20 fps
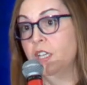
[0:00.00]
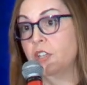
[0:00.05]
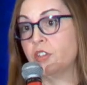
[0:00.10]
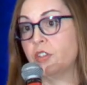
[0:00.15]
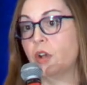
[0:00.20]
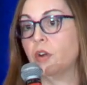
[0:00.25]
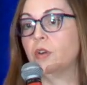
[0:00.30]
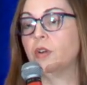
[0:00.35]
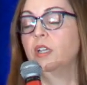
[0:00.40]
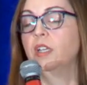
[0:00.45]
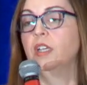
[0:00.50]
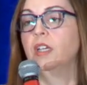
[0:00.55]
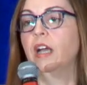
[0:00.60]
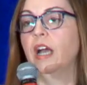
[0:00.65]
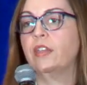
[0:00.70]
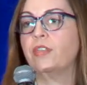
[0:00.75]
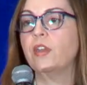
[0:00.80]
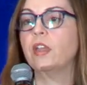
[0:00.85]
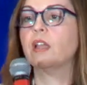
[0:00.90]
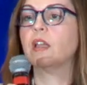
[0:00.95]
So
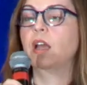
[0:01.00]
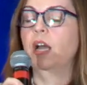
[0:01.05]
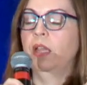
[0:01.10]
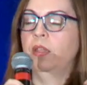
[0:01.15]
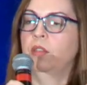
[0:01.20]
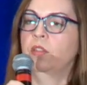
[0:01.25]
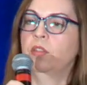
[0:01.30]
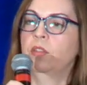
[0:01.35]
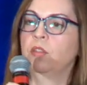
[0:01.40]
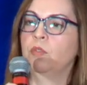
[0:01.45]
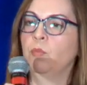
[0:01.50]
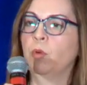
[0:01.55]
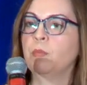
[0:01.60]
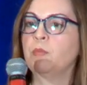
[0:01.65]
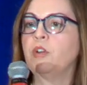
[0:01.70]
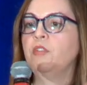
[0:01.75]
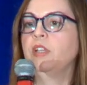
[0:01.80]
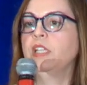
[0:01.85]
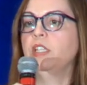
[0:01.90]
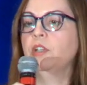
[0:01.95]
I think I, uh, we're
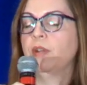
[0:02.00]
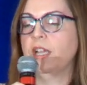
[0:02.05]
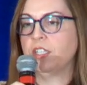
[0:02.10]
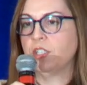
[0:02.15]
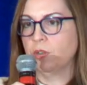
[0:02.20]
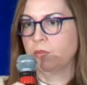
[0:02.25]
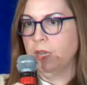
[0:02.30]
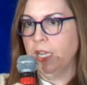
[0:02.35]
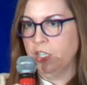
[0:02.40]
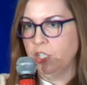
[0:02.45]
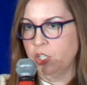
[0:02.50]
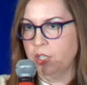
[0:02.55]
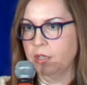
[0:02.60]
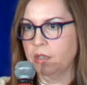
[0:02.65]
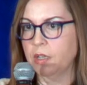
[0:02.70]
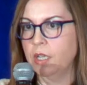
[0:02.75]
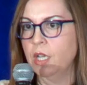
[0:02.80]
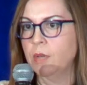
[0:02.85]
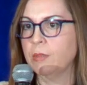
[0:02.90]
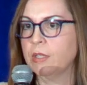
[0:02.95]
moving in the right direction,